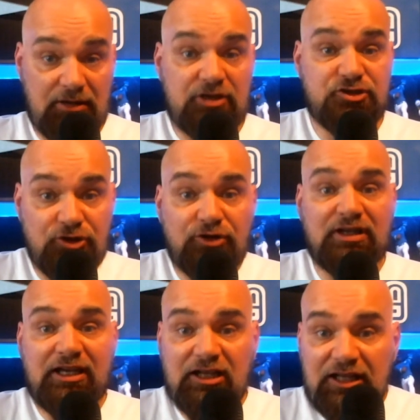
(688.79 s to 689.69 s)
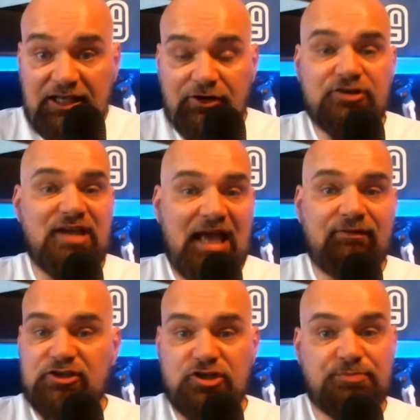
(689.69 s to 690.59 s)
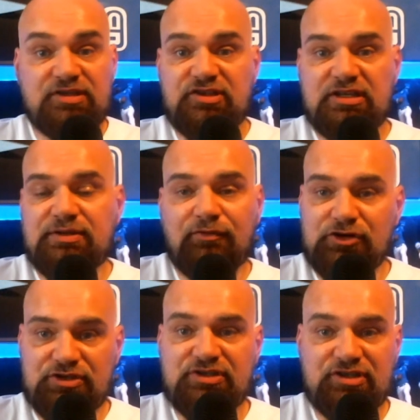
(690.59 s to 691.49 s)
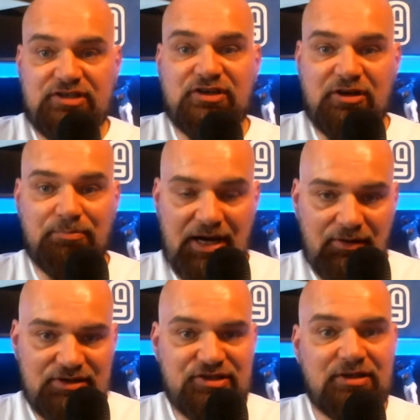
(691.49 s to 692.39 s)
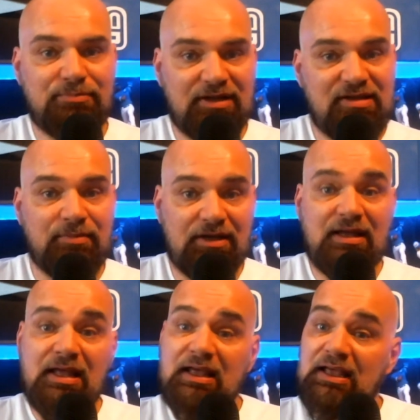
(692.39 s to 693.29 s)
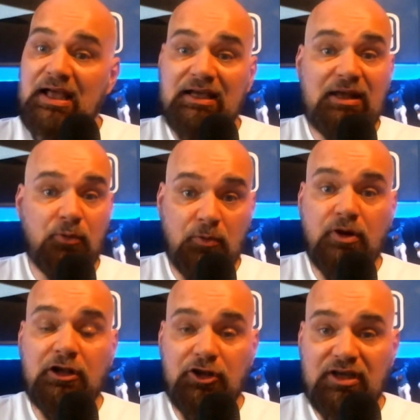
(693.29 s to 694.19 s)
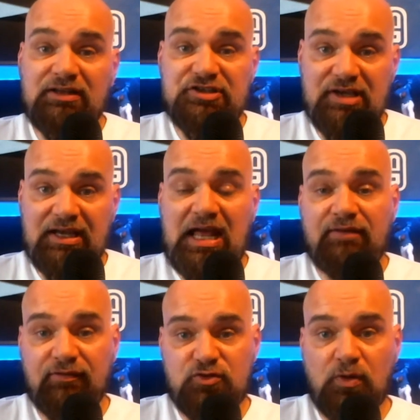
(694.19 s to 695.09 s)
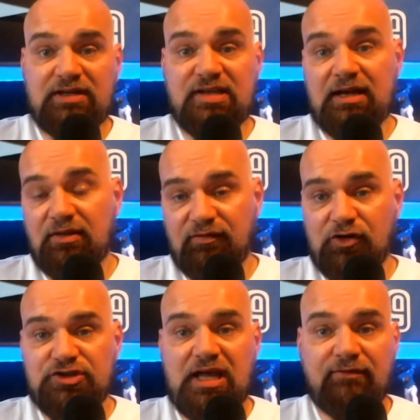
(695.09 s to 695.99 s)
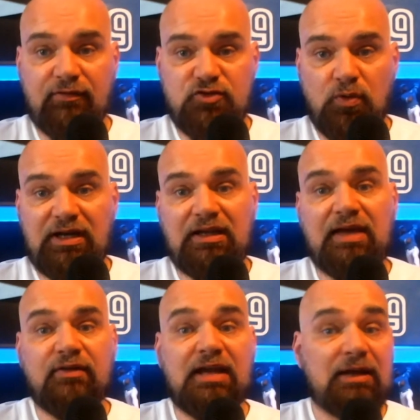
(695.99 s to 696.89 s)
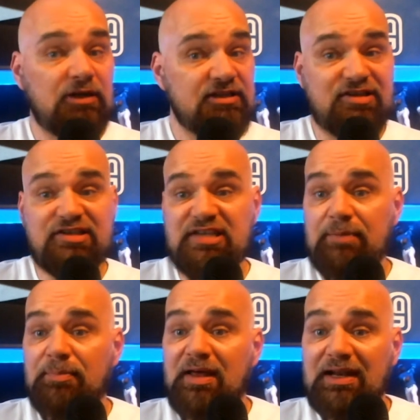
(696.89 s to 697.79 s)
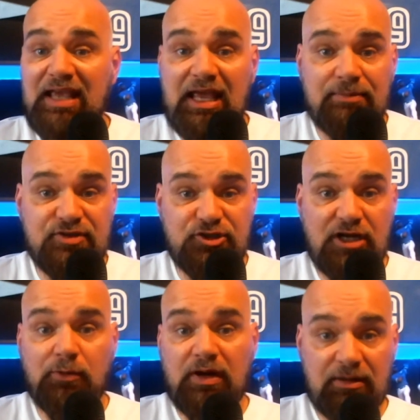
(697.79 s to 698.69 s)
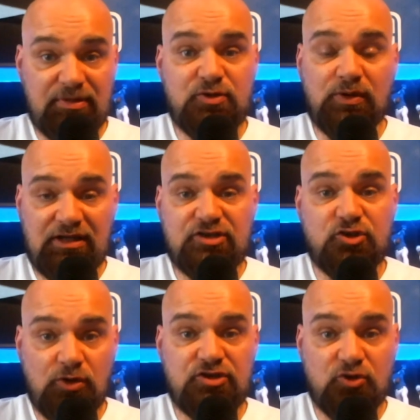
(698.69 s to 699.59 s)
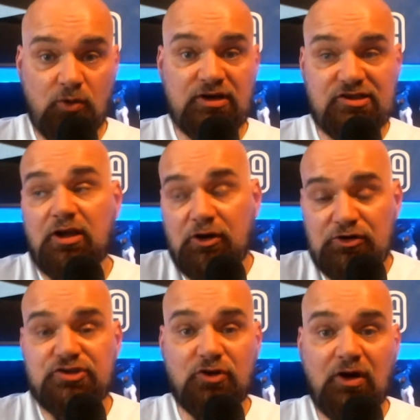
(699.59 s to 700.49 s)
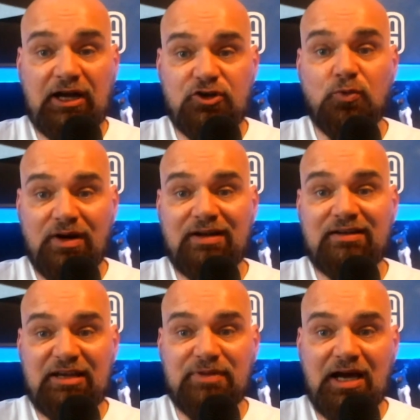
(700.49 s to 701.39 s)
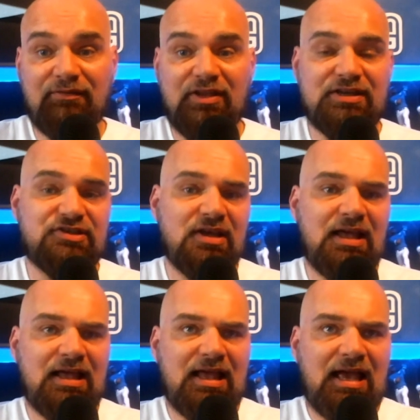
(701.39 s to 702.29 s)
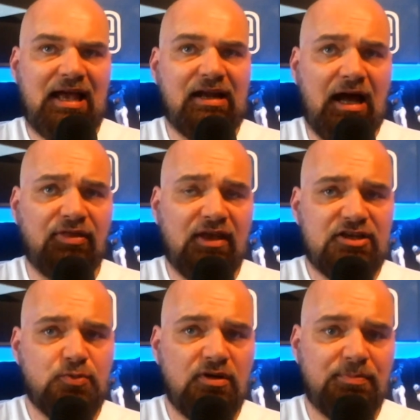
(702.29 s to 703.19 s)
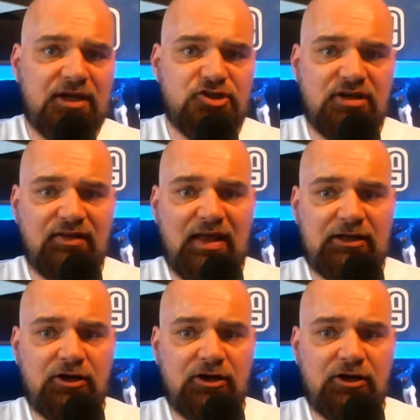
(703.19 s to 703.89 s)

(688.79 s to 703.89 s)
certainly cleaner to have it just be season versus season comparison. But I mean, again, we're going to look at the second half of 2010 and the first half of 2011, and it's the same amount of games generated between these two historic sluggers. So I do want to deep dive this. And I think it's worth mentioning that,